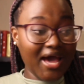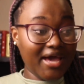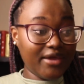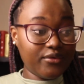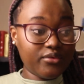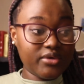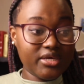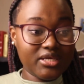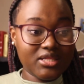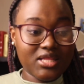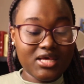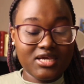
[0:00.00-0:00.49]
I
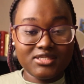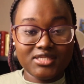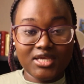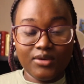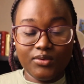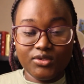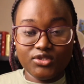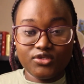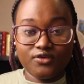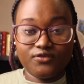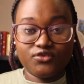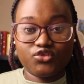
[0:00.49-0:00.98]
realized
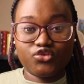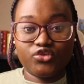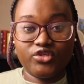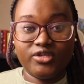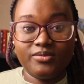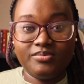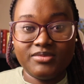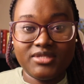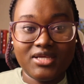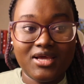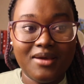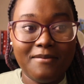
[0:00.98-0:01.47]
I went off
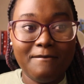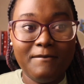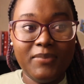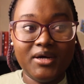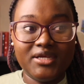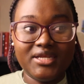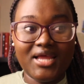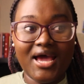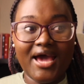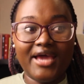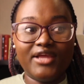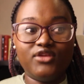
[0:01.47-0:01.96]
script,
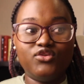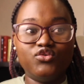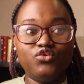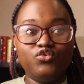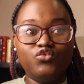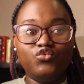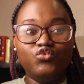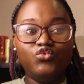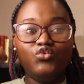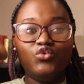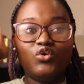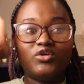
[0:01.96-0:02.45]
but I
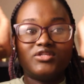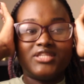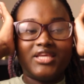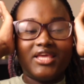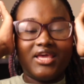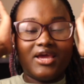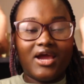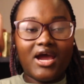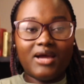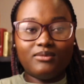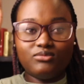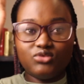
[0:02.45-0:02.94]
do not
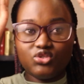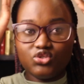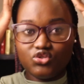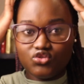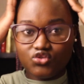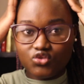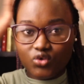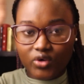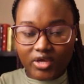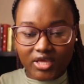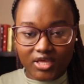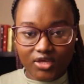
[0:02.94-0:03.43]
care. I'm
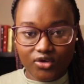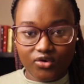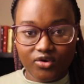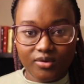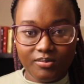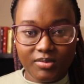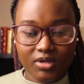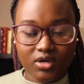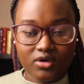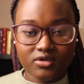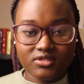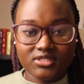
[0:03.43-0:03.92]
just so
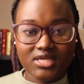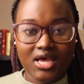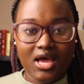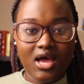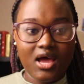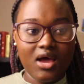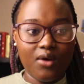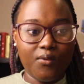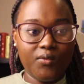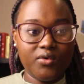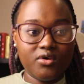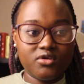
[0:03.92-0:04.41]
angry because
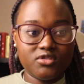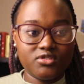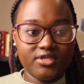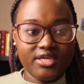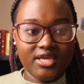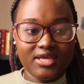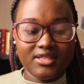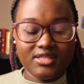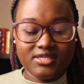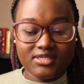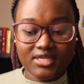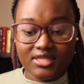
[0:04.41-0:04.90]
when I was
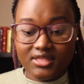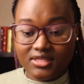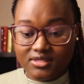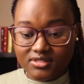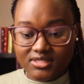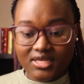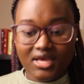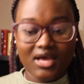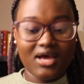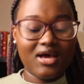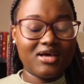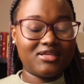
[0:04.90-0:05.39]
looking at it, and
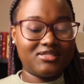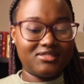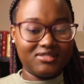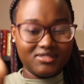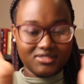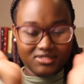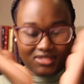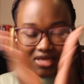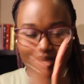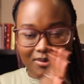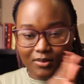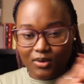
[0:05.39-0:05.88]
this are
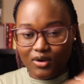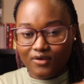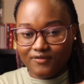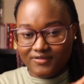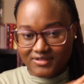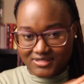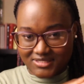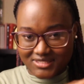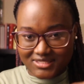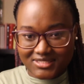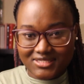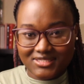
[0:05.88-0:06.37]
some
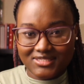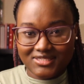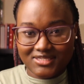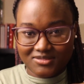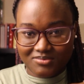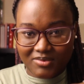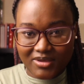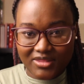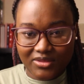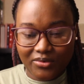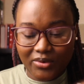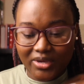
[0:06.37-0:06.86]
of the
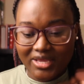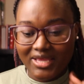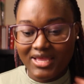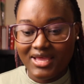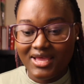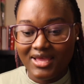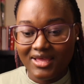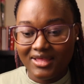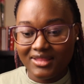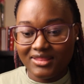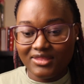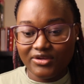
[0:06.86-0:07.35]
statistics, by the
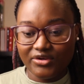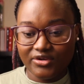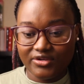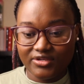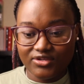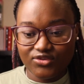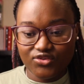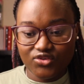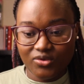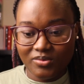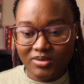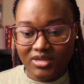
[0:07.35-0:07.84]
way,
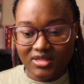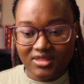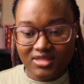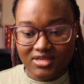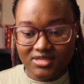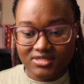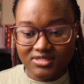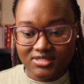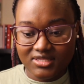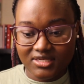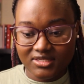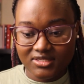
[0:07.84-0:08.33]
there are so many
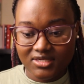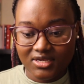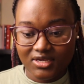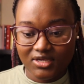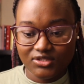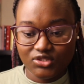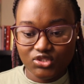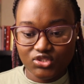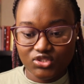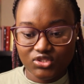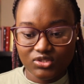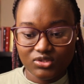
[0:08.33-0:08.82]
things that
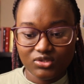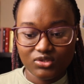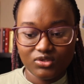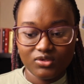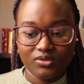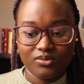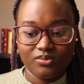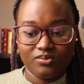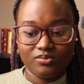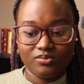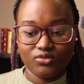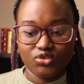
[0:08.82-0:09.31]
just
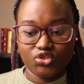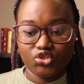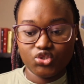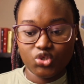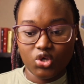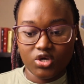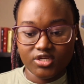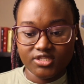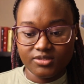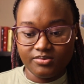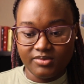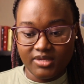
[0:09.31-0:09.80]

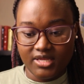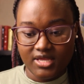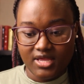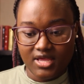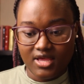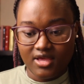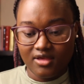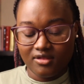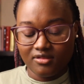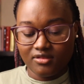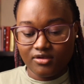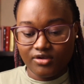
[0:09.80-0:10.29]
shocked me.
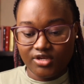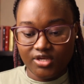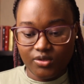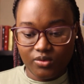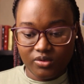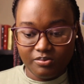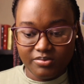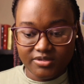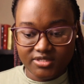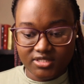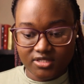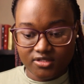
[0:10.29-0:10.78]

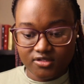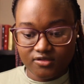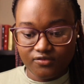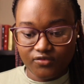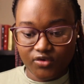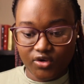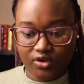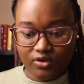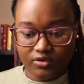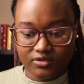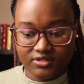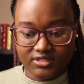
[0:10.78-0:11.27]
31%
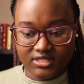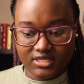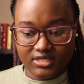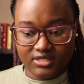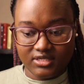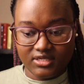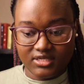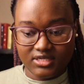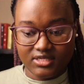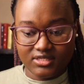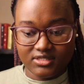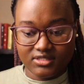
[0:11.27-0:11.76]
of girls
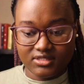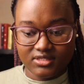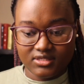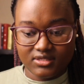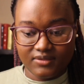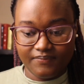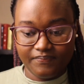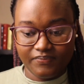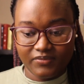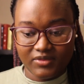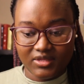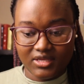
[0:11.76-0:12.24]
in East
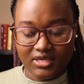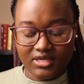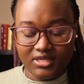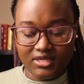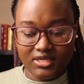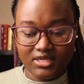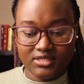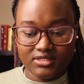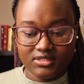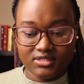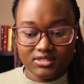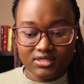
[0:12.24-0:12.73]

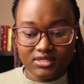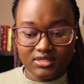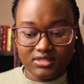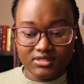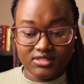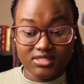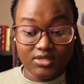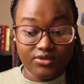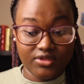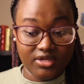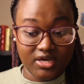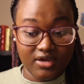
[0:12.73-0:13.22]

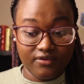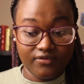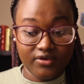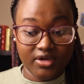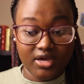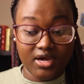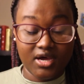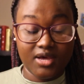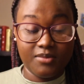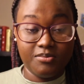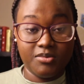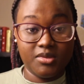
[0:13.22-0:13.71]
and Southern
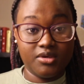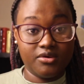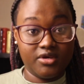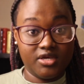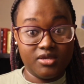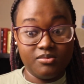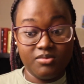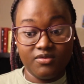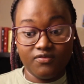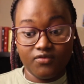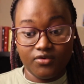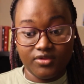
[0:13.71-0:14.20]
Africa are
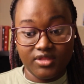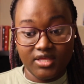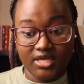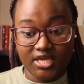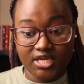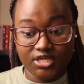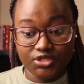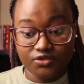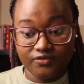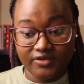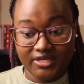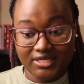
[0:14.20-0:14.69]
married before the
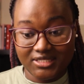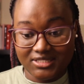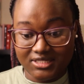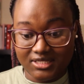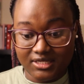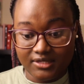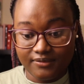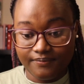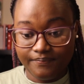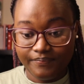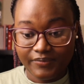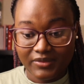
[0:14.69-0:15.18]
age of
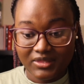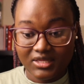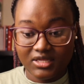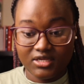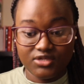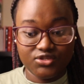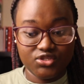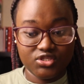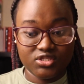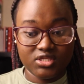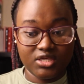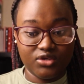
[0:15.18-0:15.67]
18.
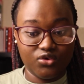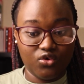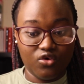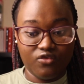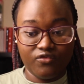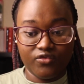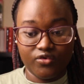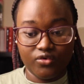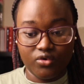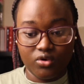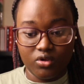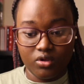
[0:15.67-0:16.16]
That is just an
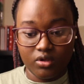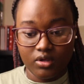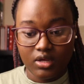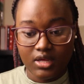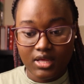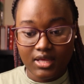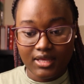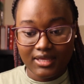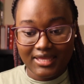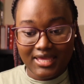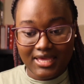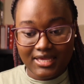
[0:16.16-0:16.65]
overall
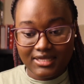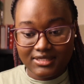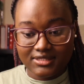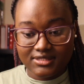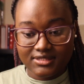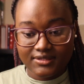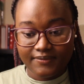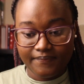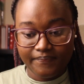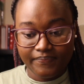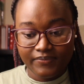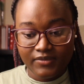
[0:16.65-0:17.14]

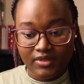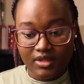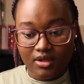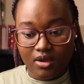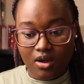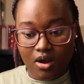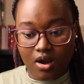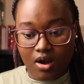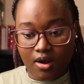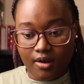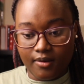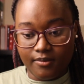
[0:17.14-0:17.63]
case.
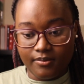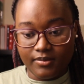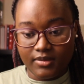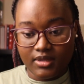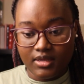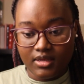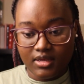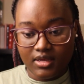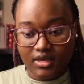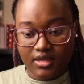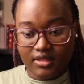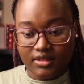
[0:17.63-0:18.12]

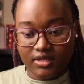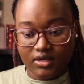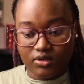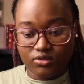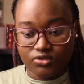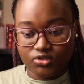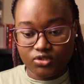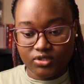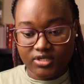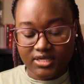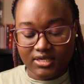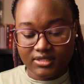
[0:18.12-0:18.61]
And then I
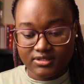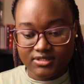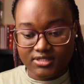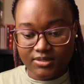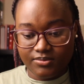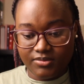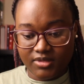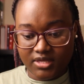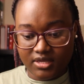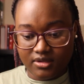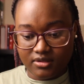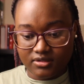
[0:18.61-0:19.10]
was looking at
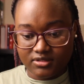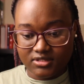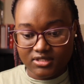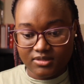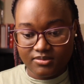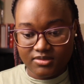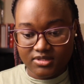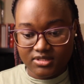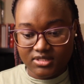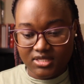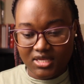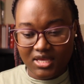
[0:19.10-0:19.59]
something else.
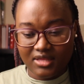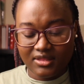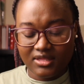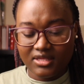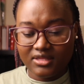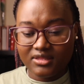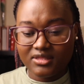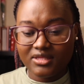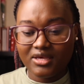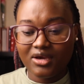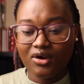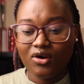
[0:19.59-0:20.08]
Let me see.
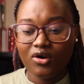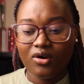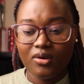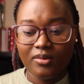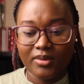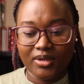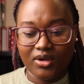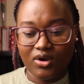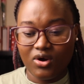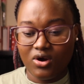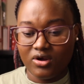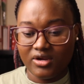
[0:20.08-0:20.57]
Oh
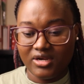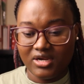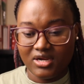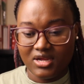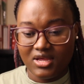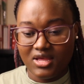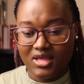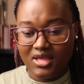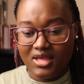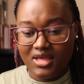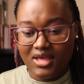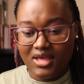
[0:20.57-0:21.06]
my God.